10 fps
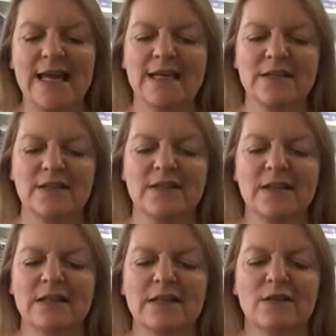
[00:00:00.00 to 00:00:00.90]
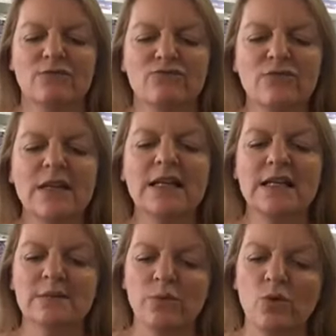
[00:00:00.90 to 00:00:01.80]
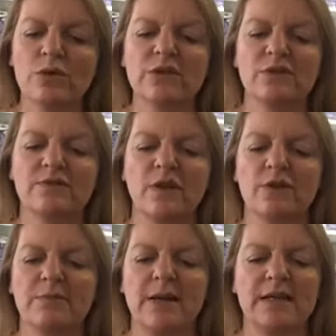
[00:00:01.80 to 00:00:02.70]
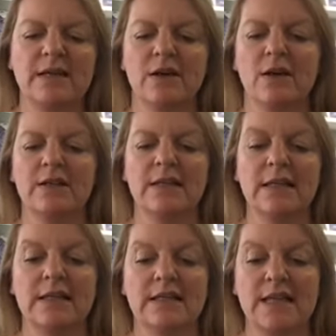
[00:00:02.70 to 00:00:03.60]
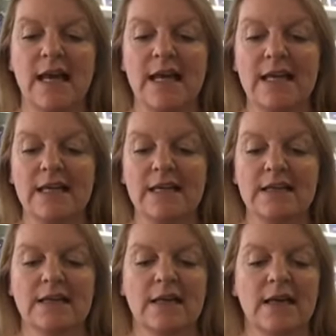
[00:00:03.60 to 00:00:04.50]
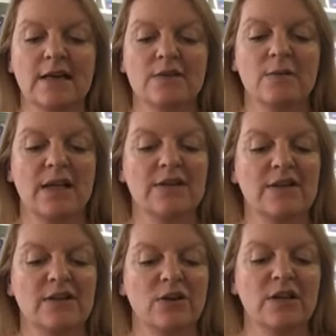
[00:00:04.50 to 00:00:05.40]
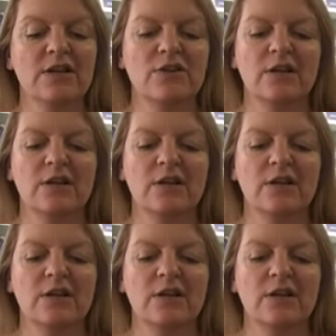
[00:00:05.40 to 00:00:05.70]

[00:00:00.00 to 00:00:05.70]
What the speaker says: And it's really important to follow the bedding guide in the day as well as at night.